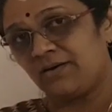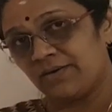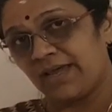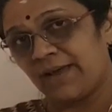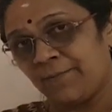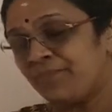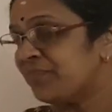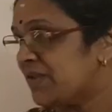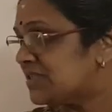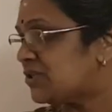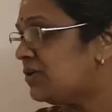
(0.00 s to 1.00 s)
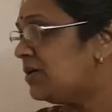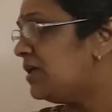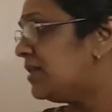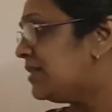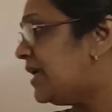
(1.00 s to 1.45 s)
Okay, so
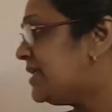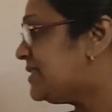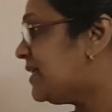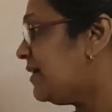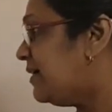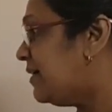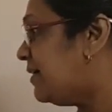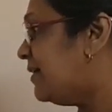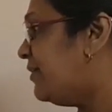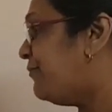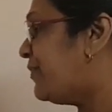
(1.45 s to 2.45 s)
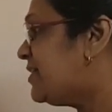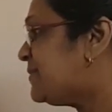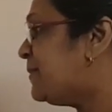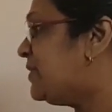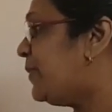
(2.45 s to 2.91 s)
that is the
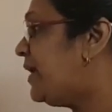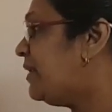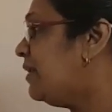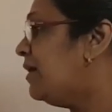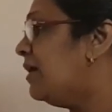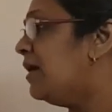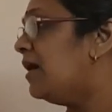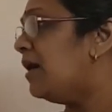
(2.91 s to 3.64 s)
difference between